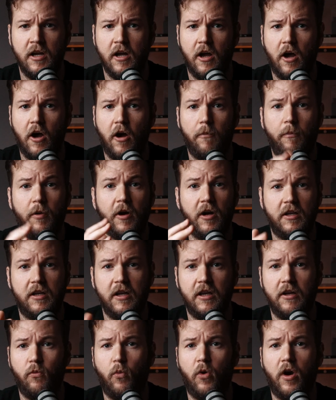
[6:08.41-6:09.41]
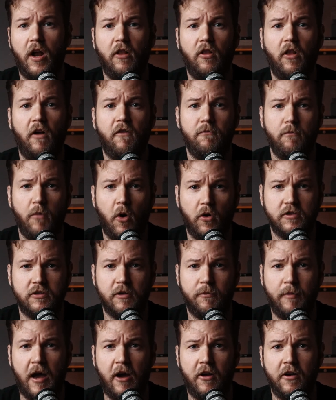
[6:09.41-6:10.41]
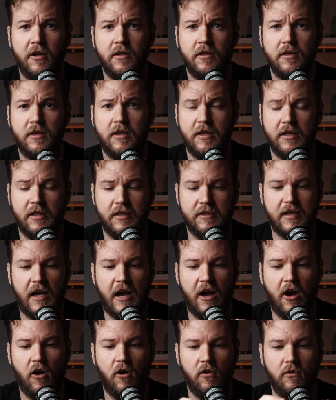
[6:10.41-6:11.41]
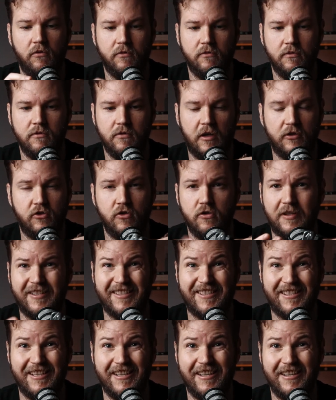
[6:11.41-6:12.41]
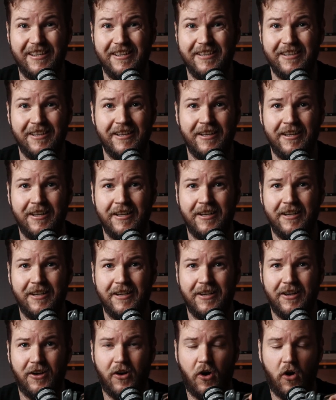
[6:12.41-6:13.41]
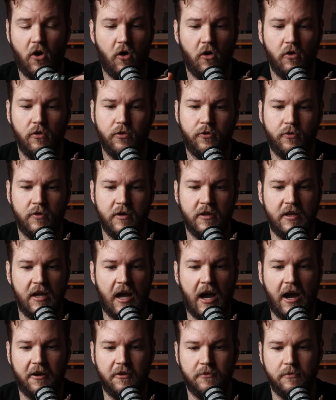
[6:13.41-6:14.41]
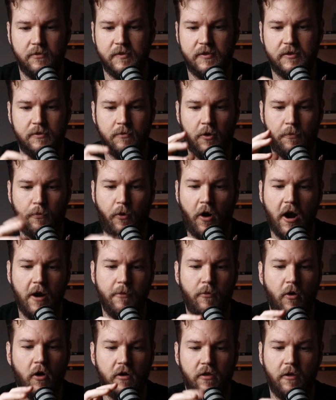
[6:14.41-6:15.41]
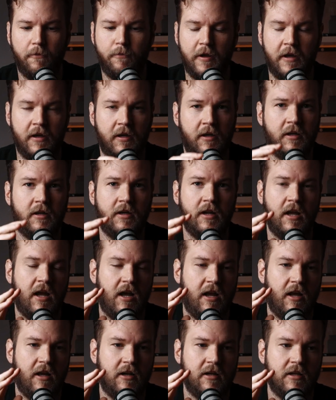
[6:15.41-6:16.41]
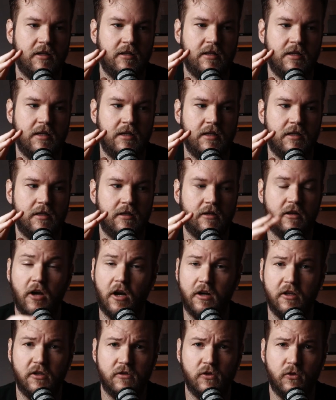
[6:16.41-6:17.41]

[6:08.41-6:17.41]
But again, what I love most about it is how, as you can see, all 3 of the items, the pry bar, the pin, and the cutting